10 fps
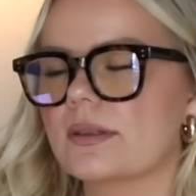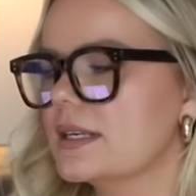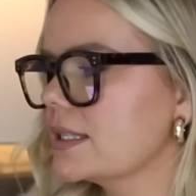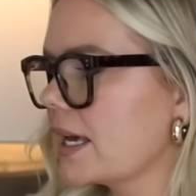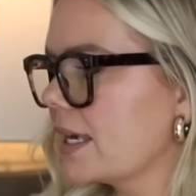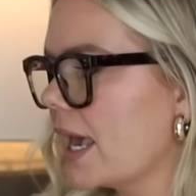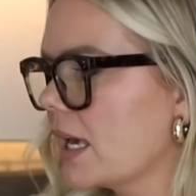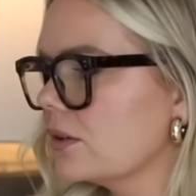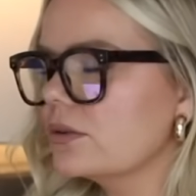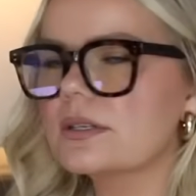these like
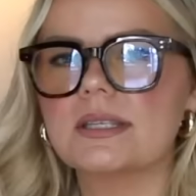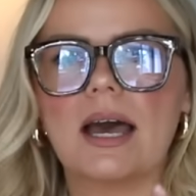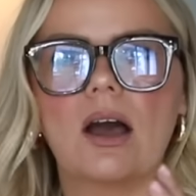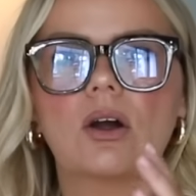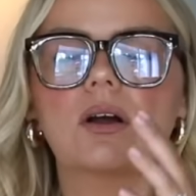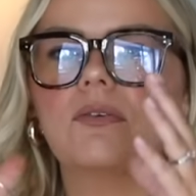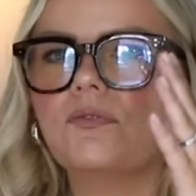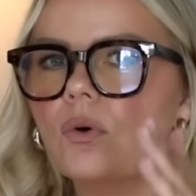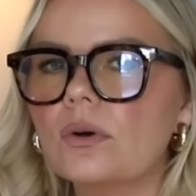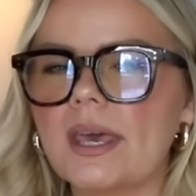candles that are a
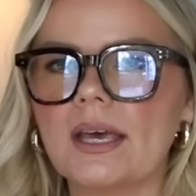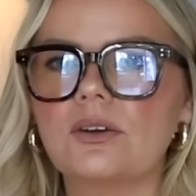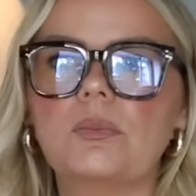full candle,